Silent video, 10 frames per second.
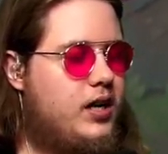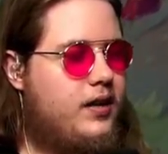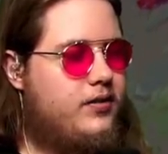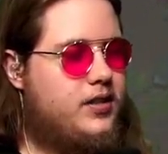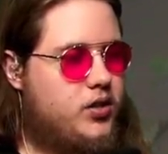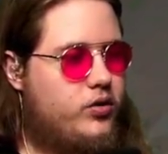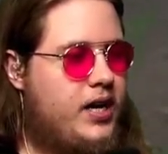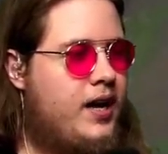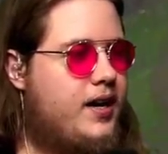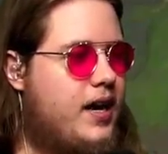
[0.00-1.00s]
this
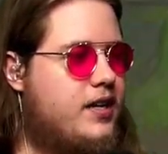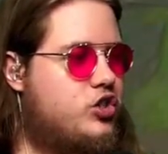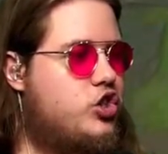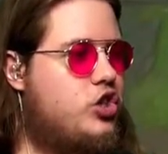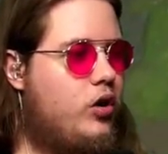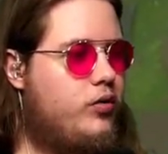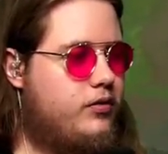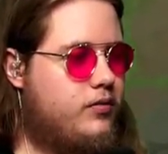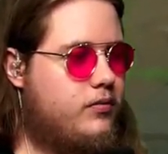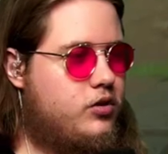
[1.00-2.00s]
Orianna has shown
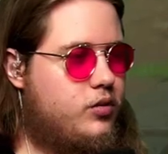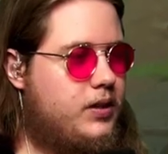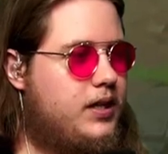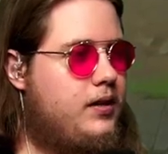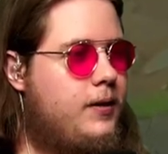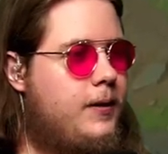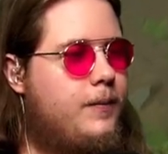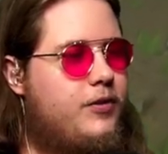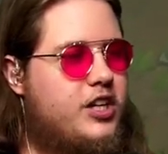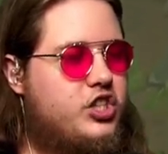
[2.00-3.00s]
to me
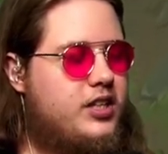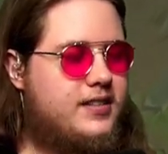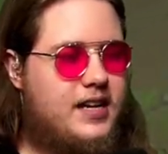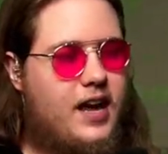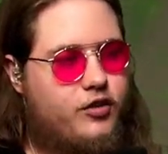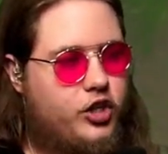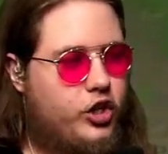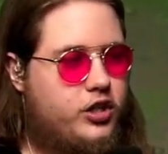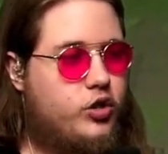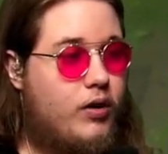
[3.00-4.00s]
that she doesn't have a
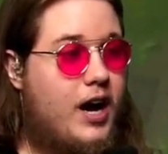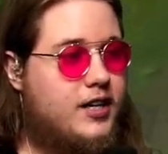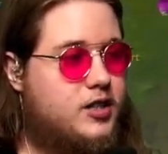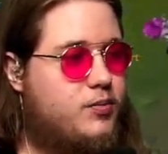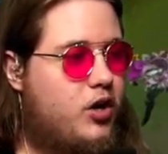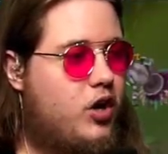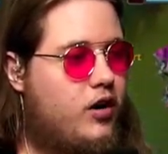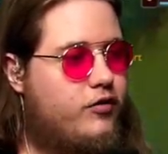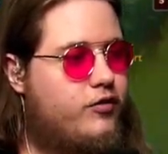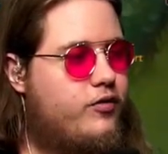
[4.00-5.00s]
good grasp
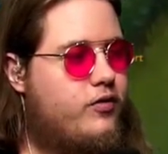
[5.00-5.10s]
of